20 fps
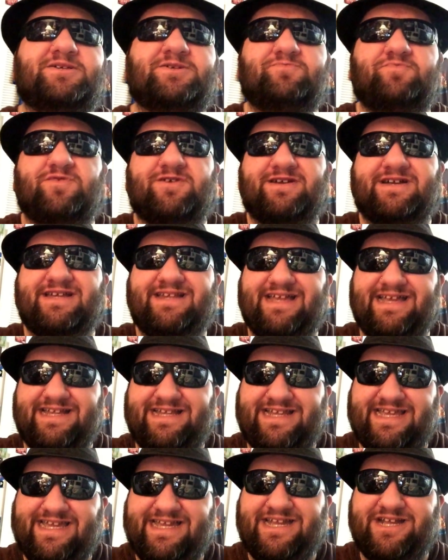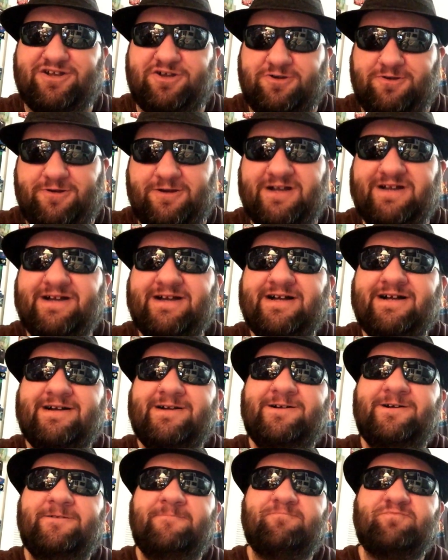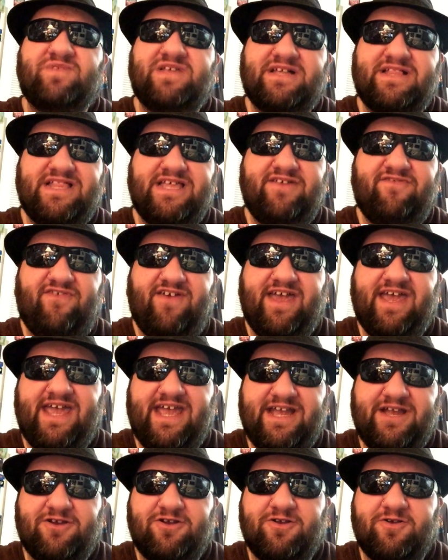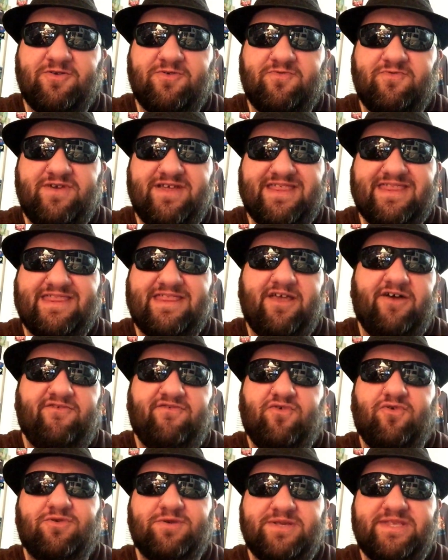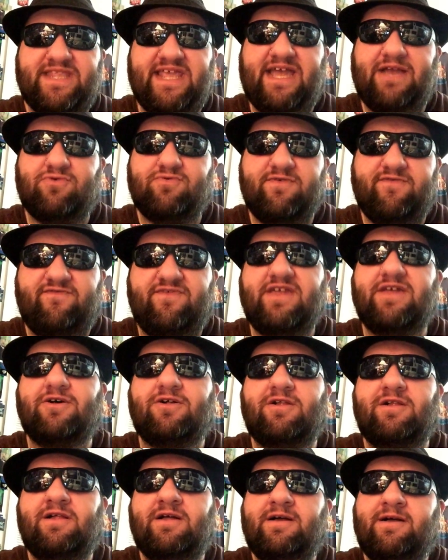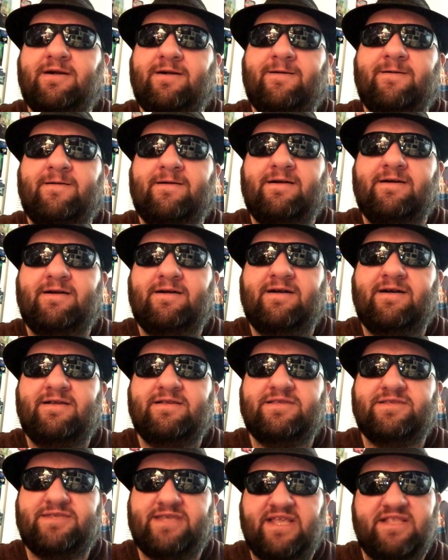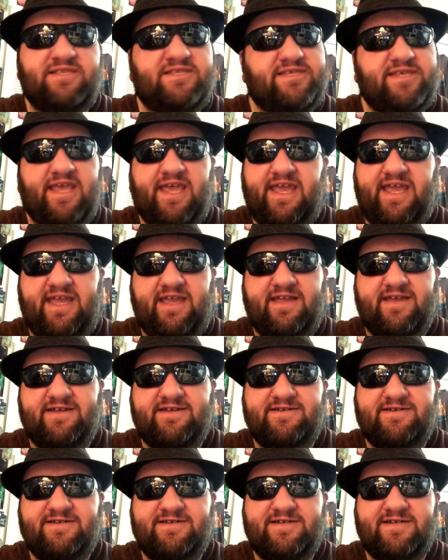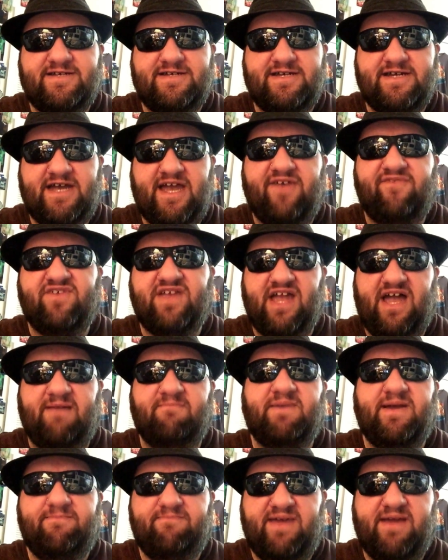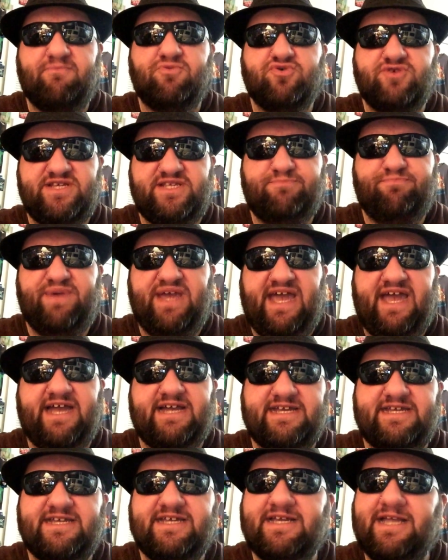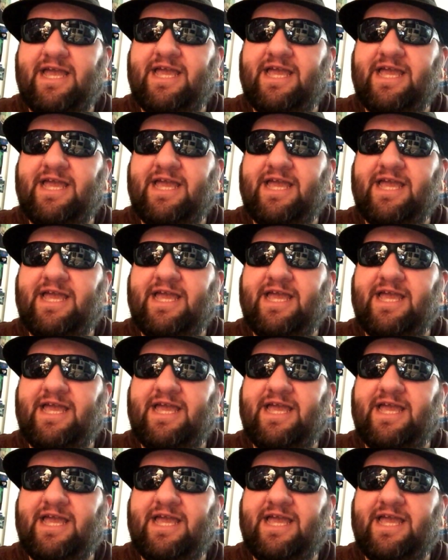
We're gonna end here. Cliffhanger with, of course, that reveal. Sensei, I've got my memories back.